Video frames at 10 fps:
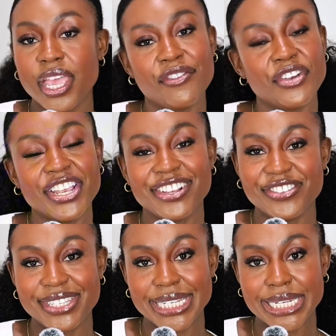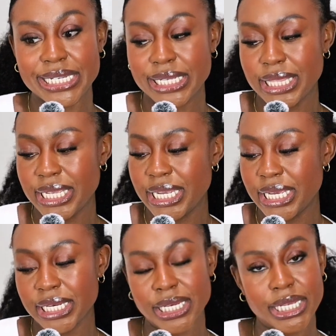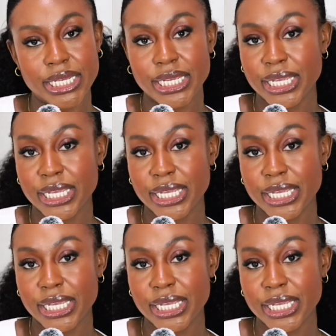If you're interested, then